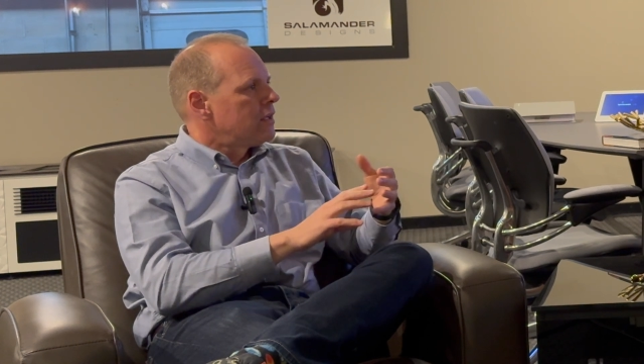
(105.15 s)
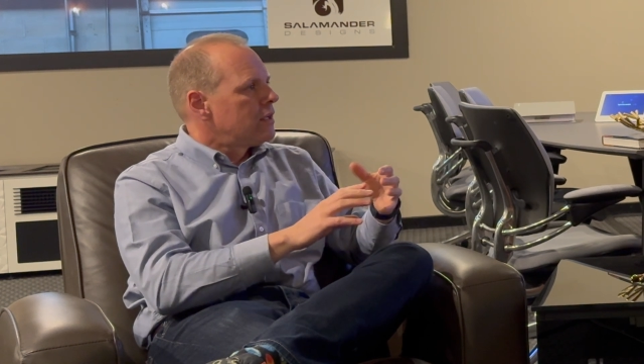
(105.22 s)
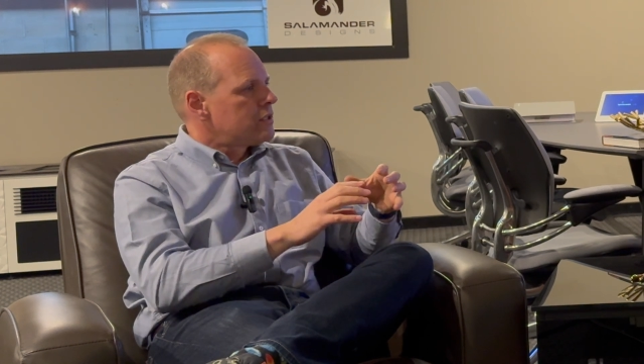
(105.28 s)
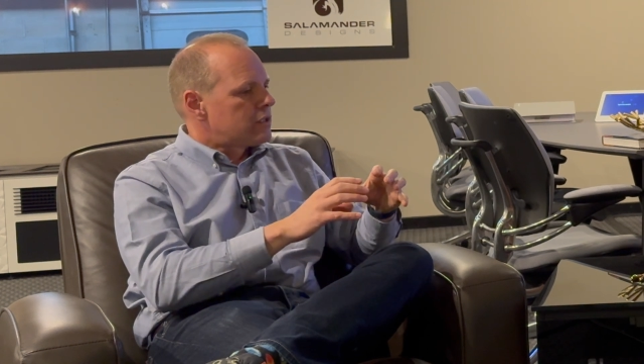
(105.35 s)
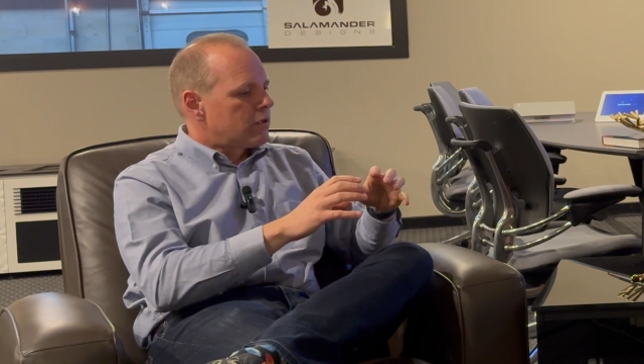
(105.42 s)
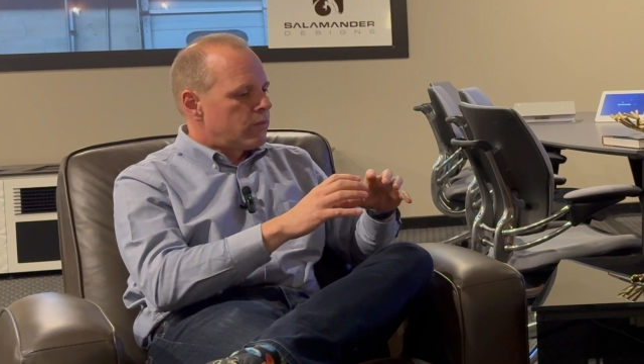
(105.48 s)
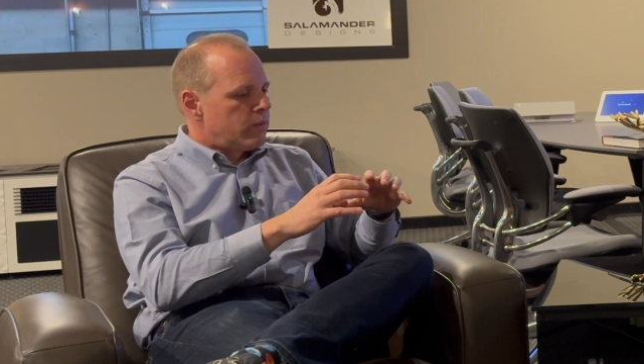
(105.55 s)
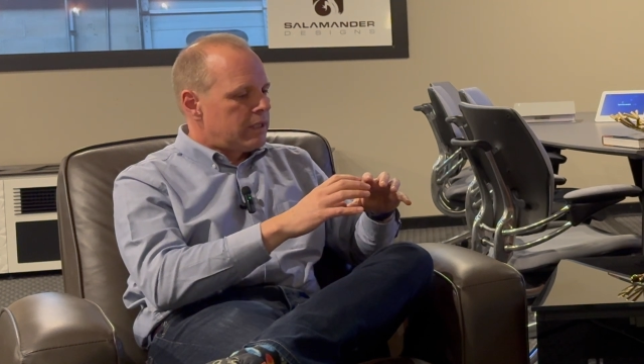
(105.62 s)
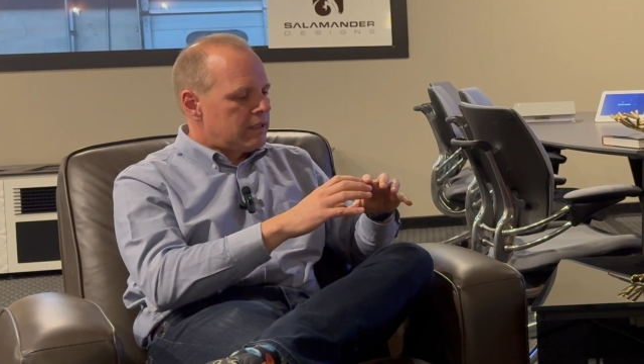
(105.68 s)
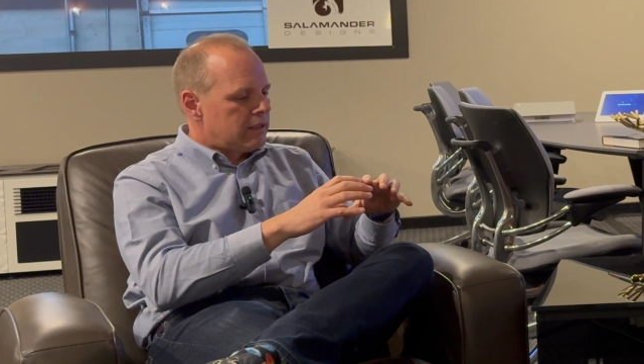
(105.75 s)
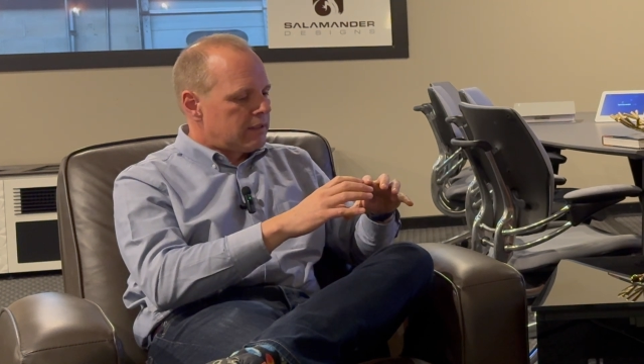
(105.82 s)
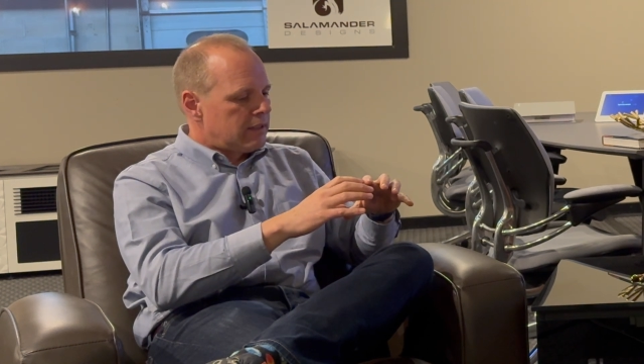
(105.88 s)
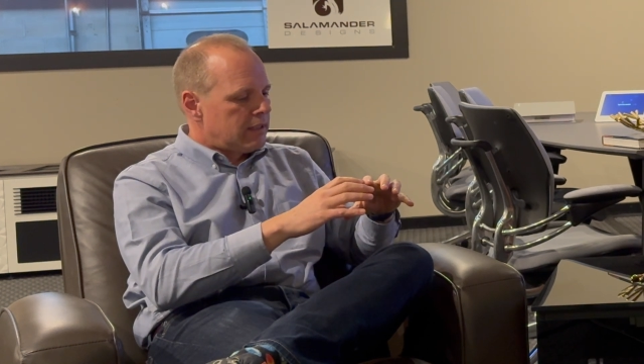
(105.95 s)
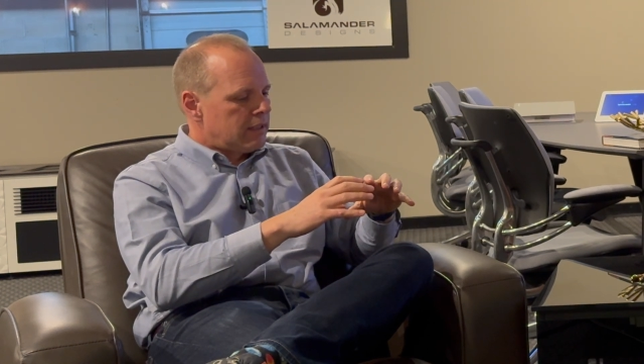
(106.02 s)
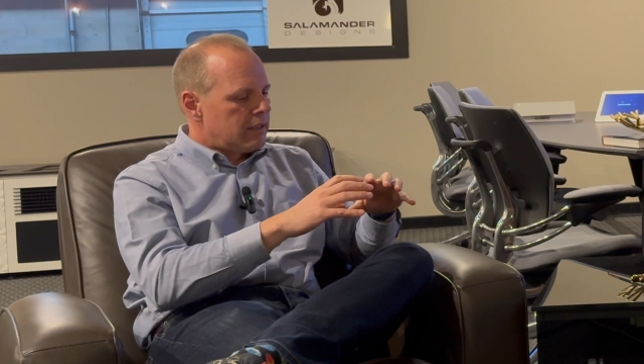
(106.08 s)
So we
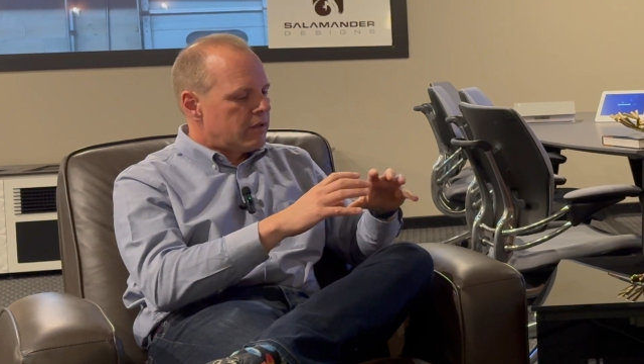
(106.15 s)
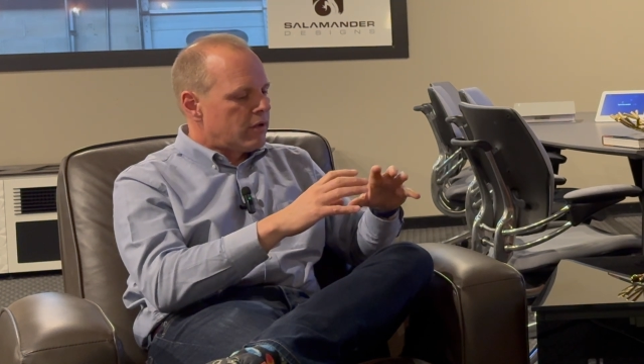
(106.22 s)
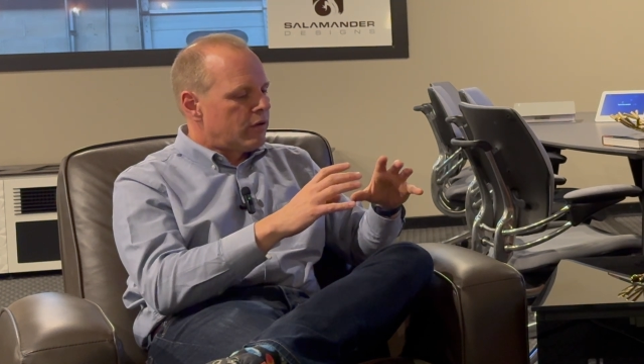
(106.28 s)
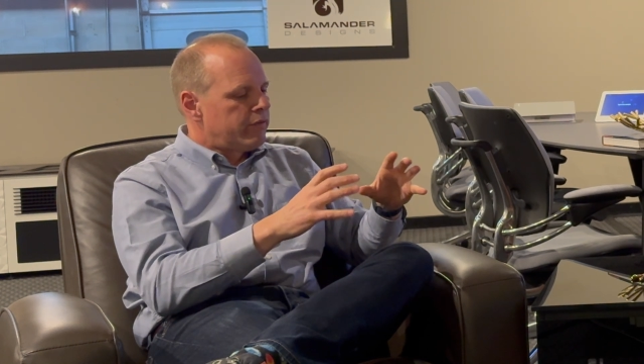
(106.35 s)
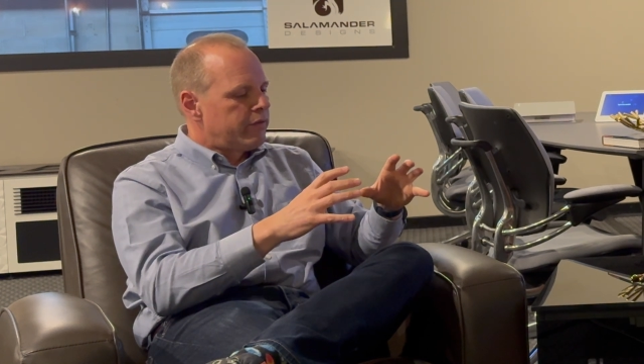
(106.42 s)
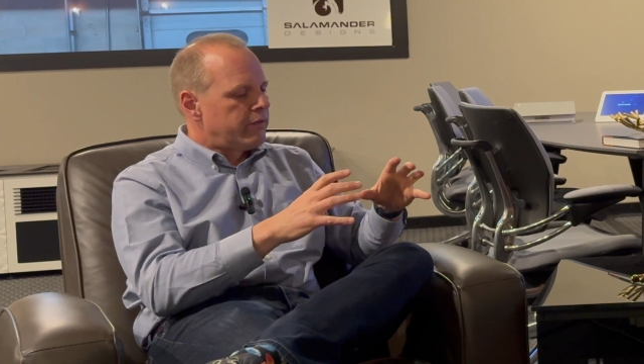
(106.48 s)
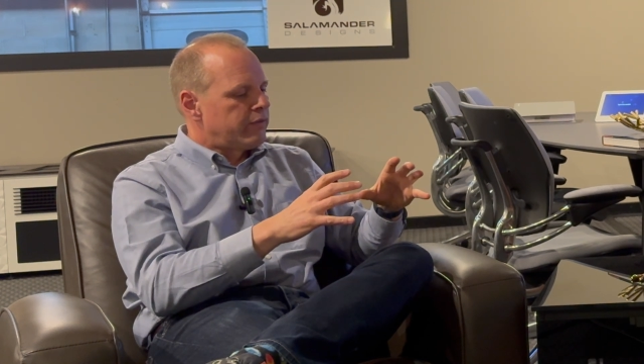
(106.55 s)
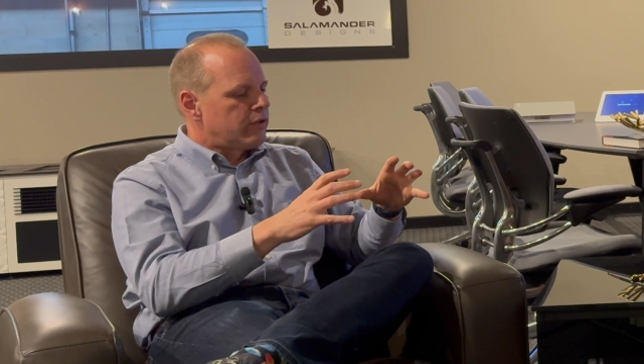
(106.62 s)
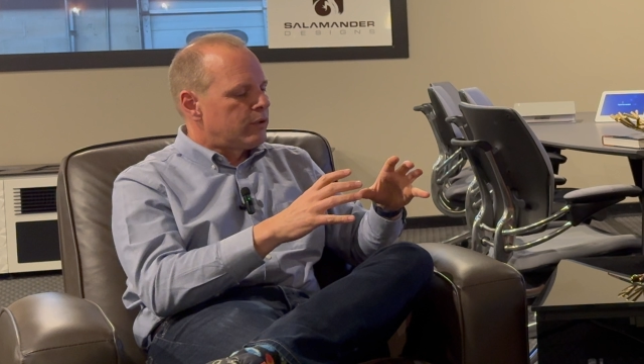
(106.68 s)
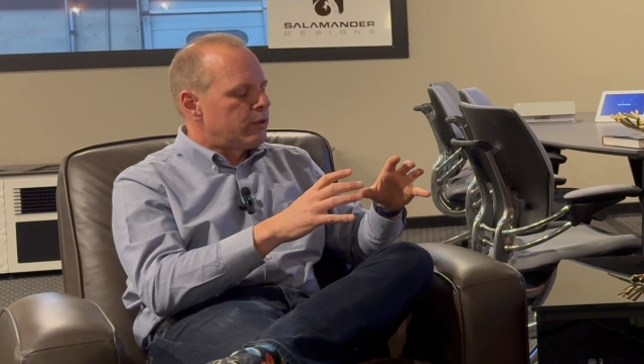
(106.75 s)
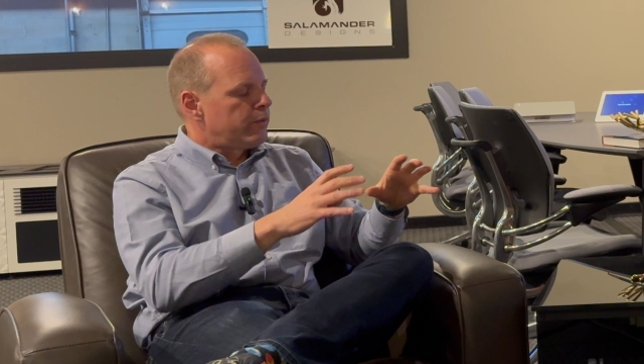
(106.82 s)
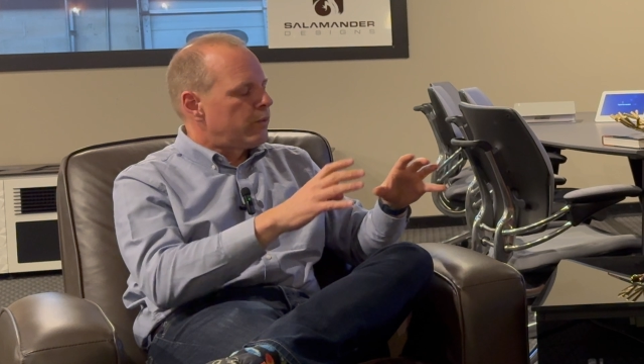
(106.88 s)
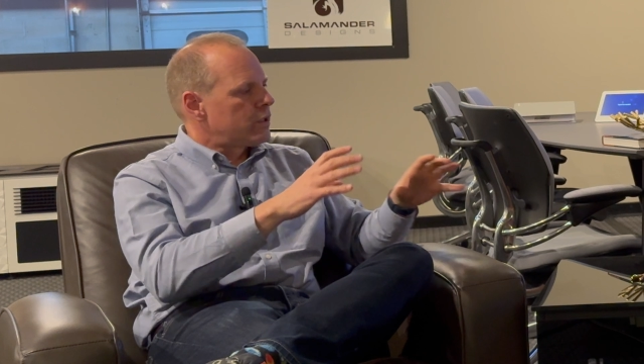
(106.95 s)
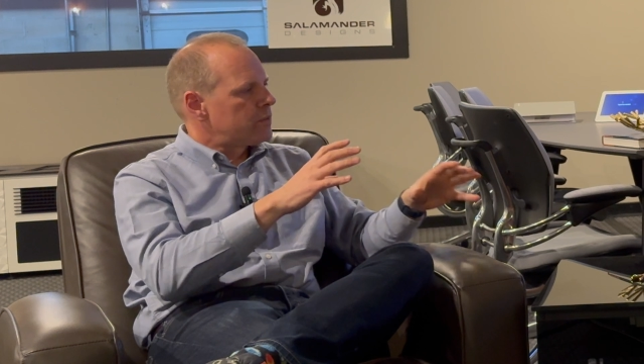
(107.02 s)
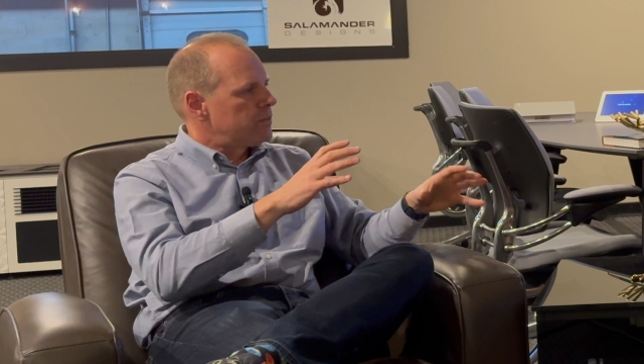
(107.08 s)
can then get an overview
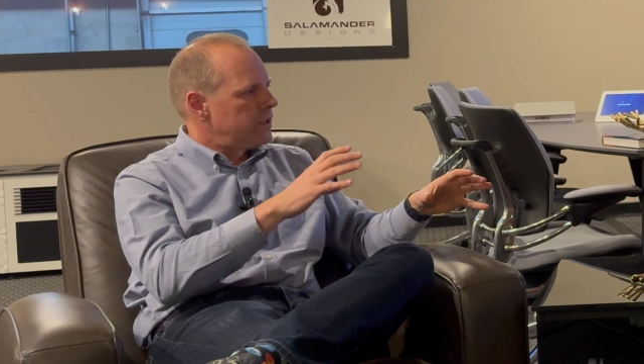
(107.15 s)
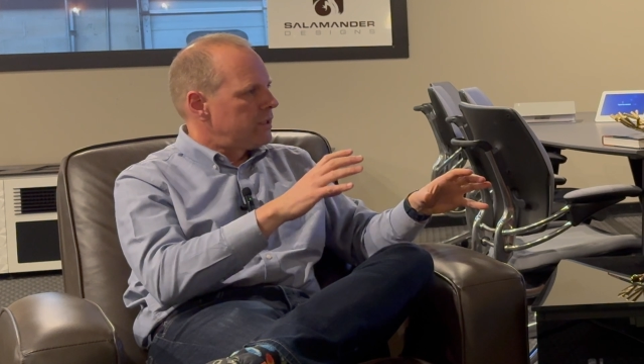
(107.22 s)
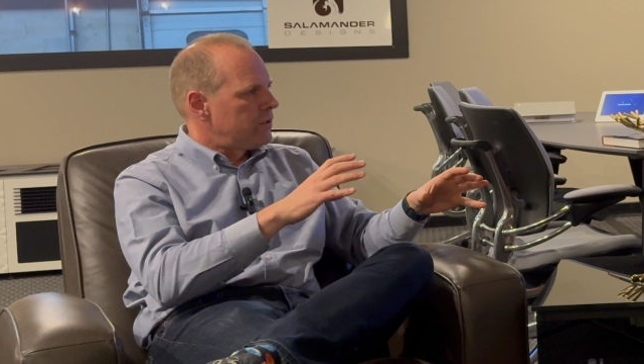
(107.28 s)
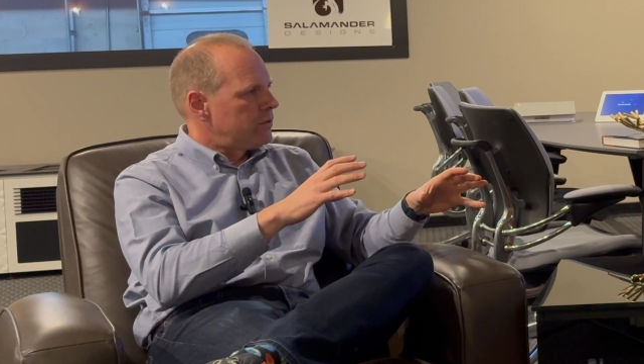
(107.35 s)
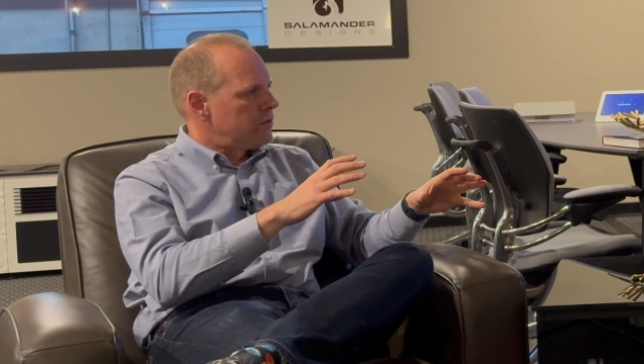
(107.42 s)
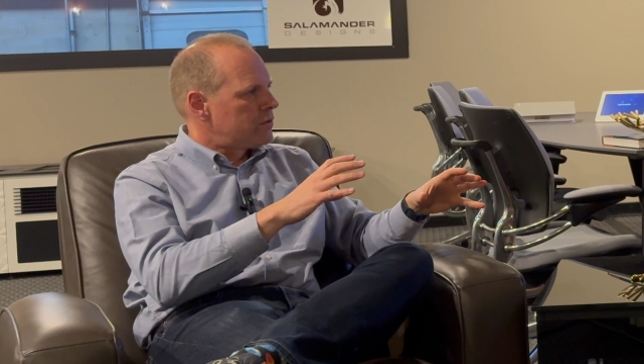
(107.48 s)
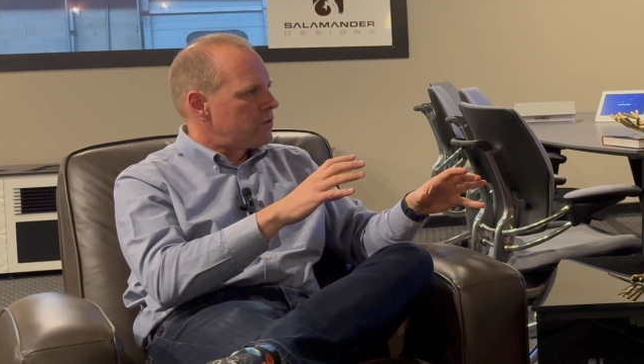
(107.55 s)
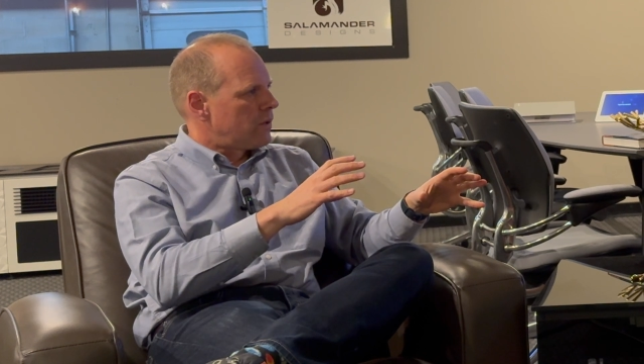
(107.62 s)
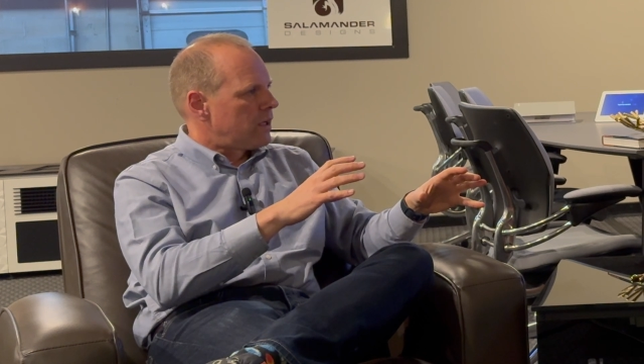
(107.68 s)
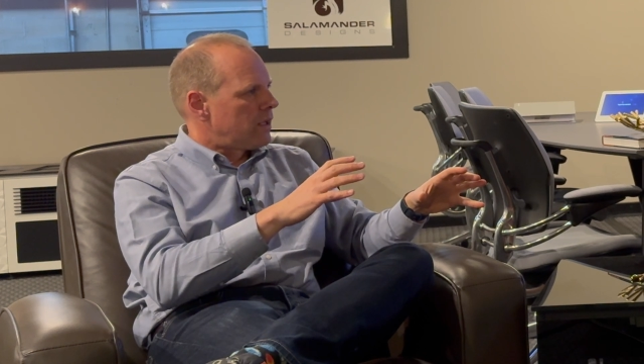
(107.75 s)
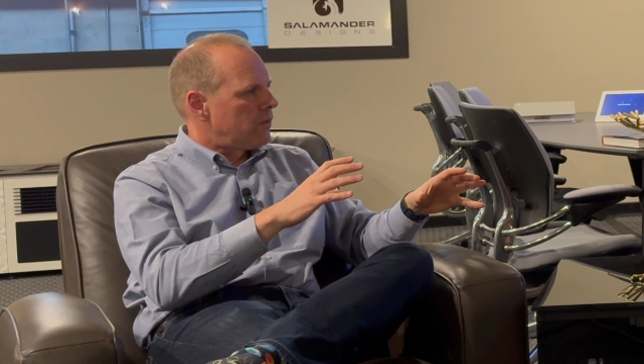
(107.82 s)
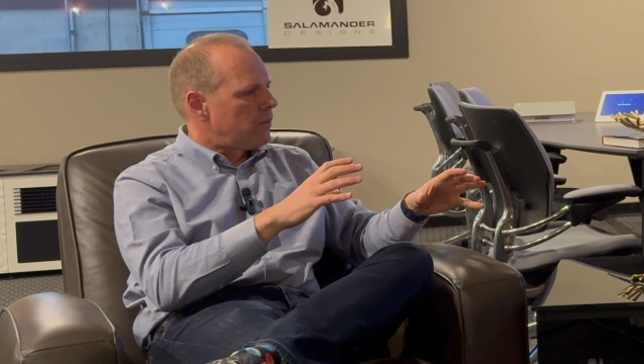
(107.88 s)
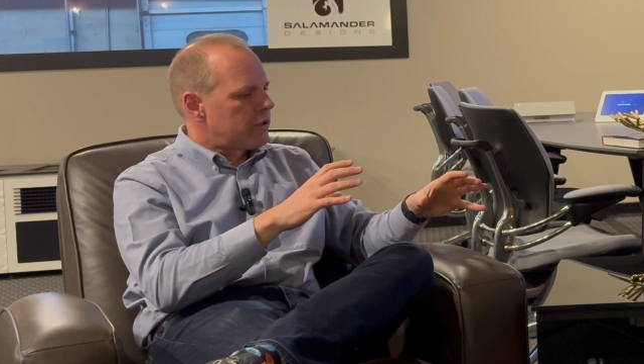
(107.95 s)
of what's being used well,